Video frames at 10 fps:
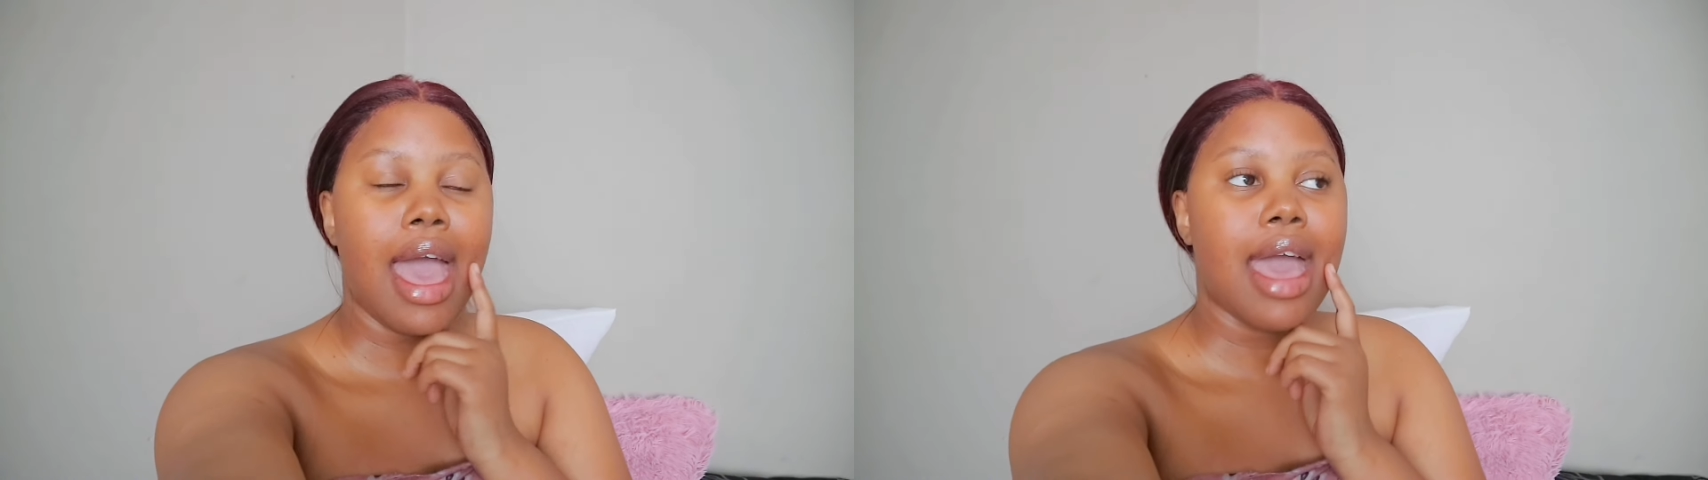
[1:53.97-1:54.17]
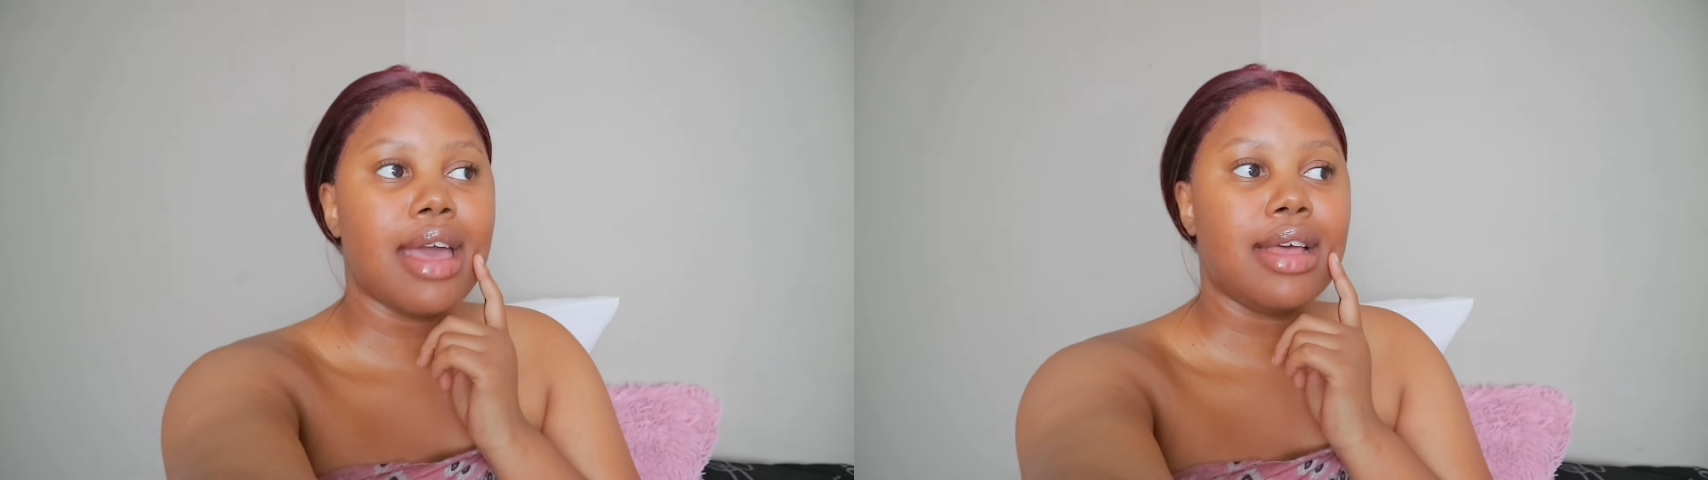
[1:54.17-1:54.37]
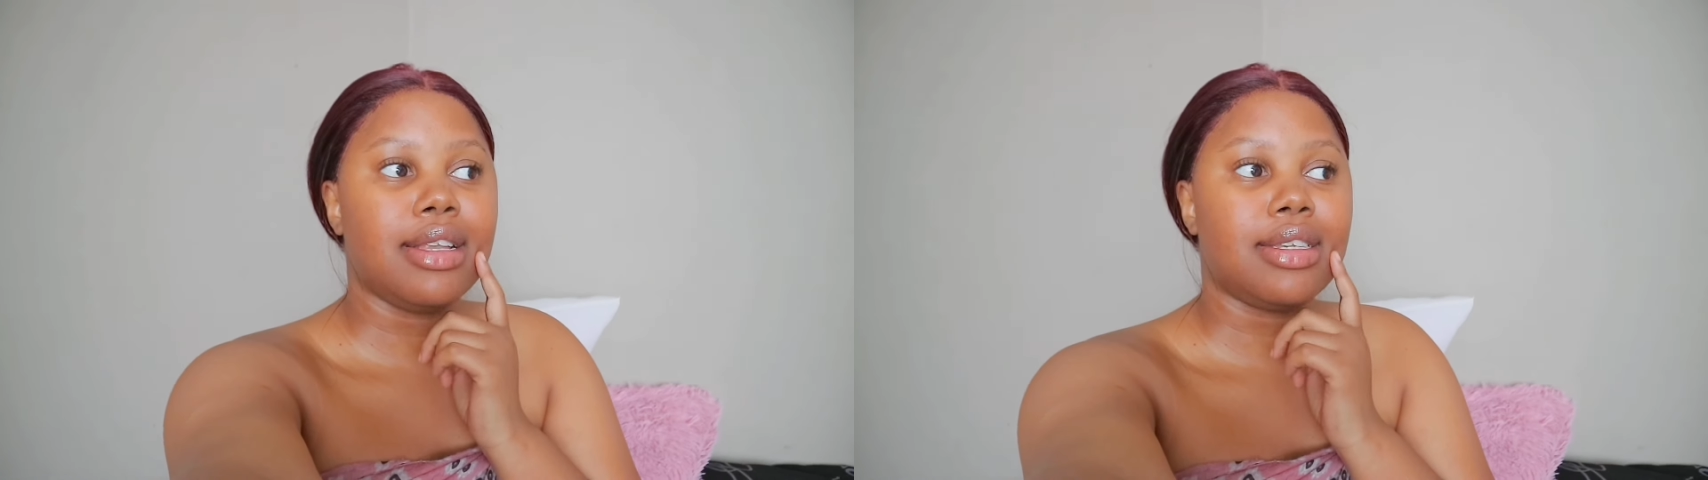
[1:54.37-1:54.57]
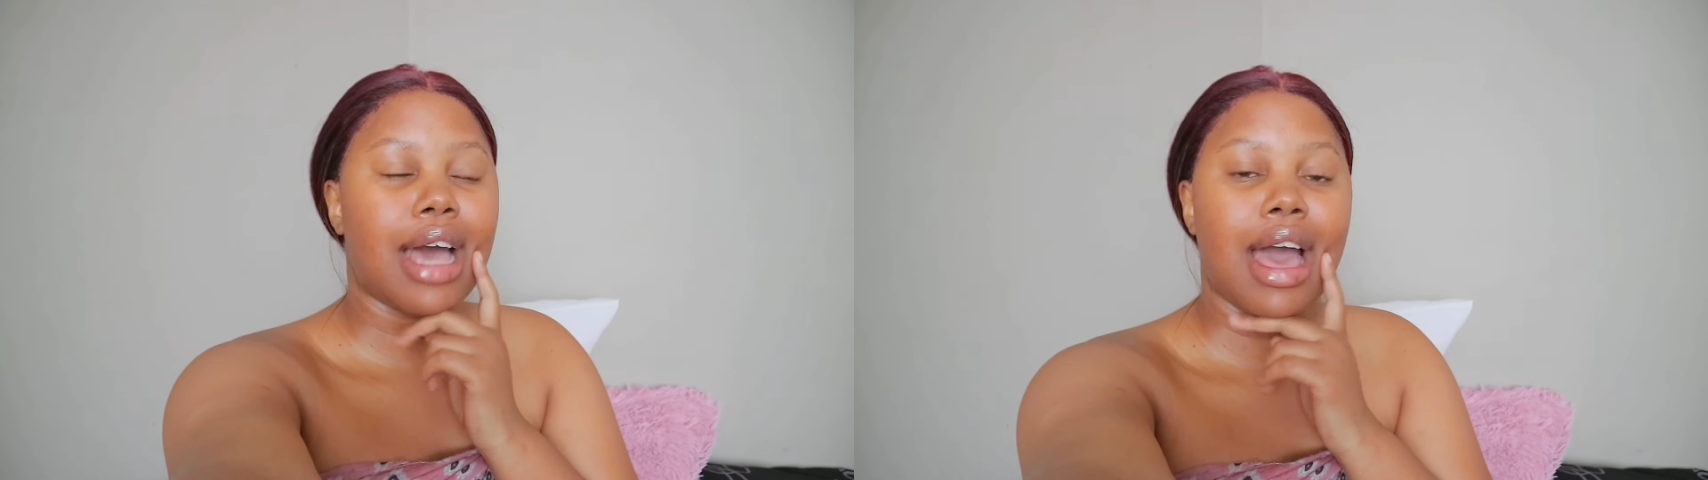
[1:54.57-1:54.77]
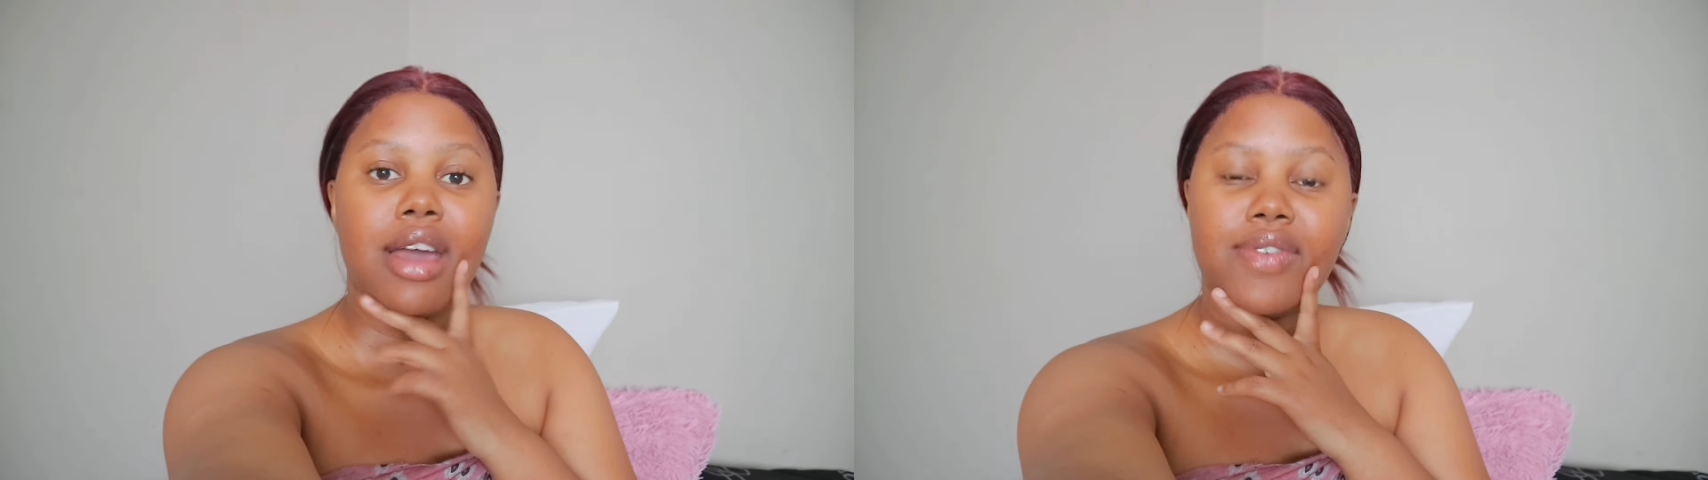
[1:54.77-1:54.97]
and
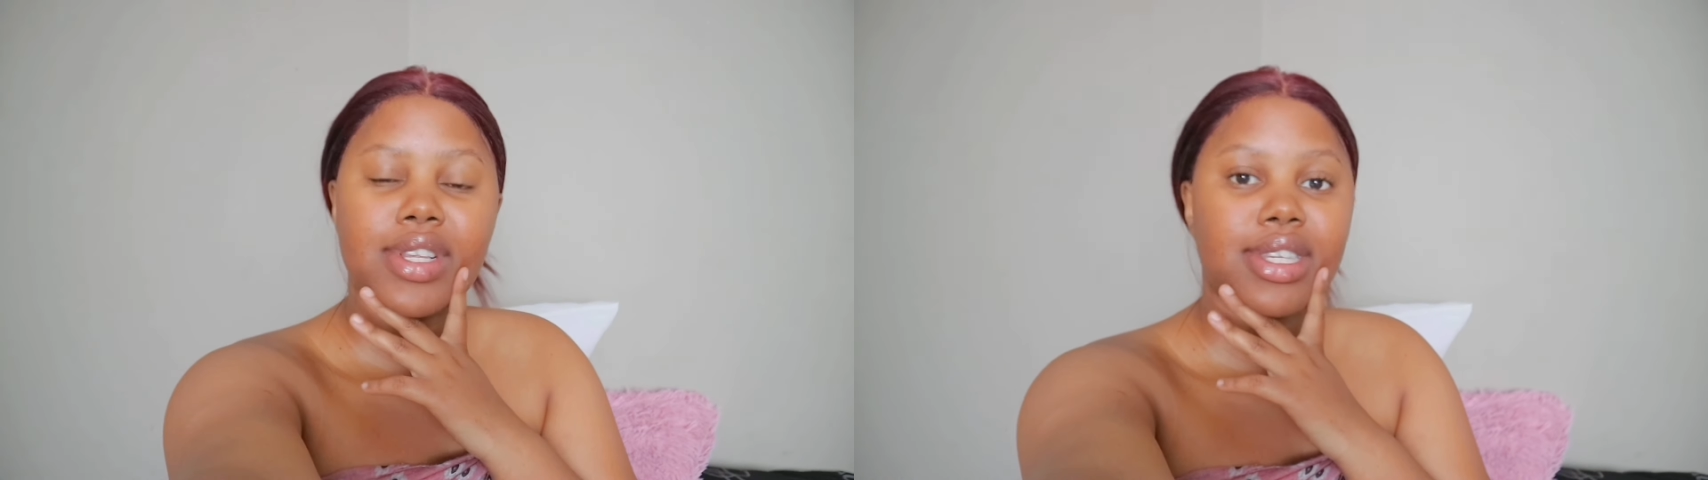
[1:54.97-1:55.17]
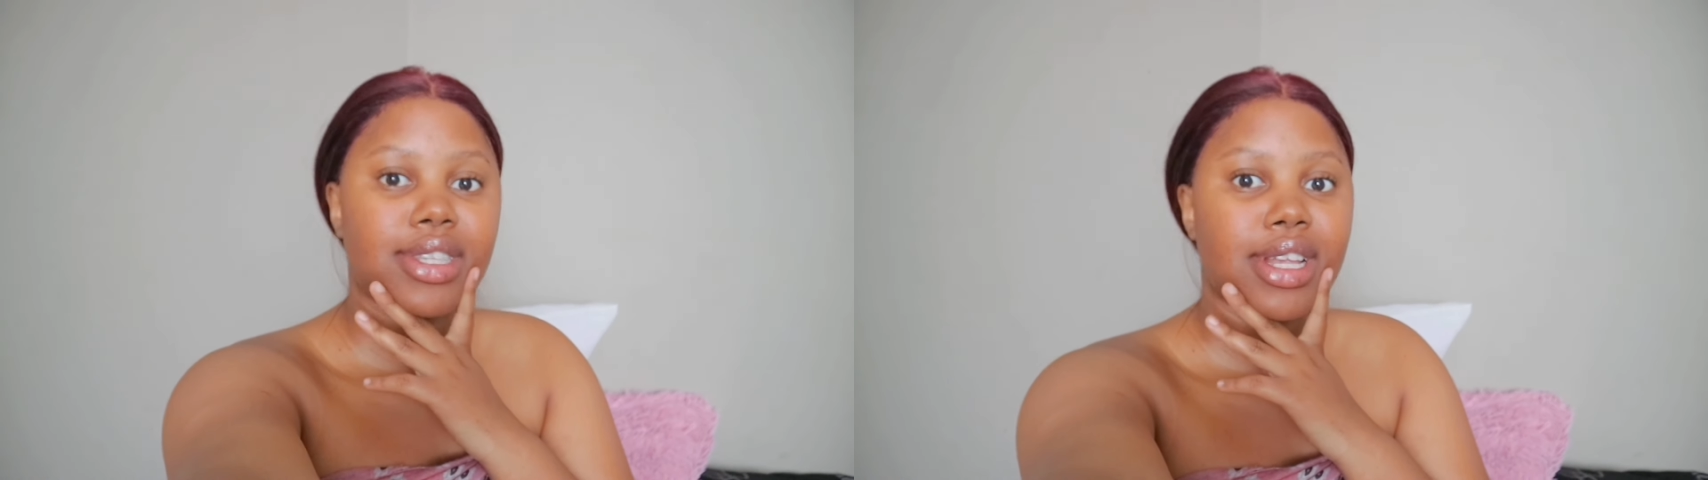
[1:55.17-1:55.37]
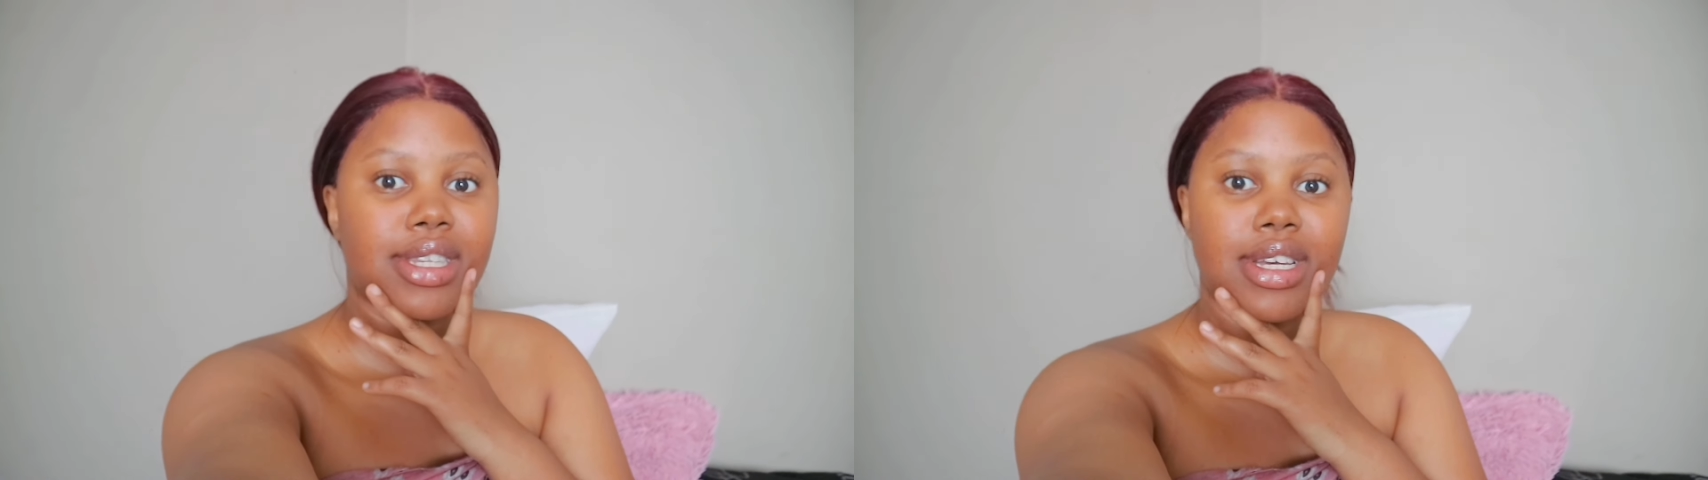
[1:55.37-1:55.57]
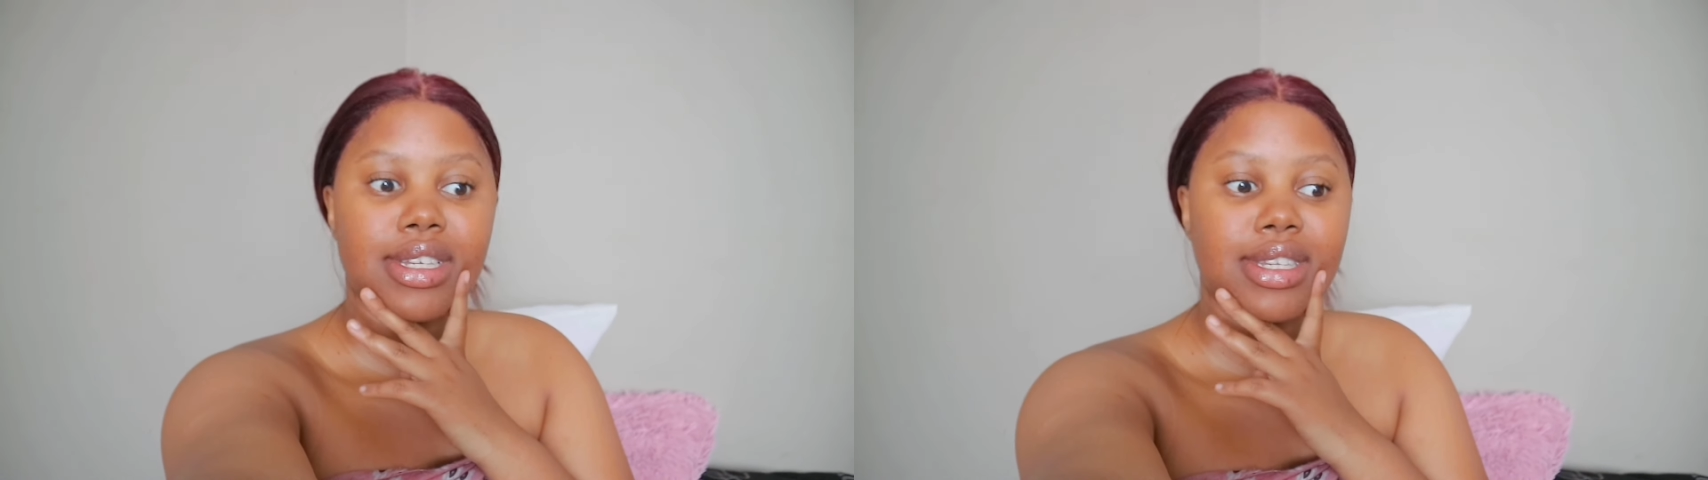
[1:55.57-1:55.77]
I haven't started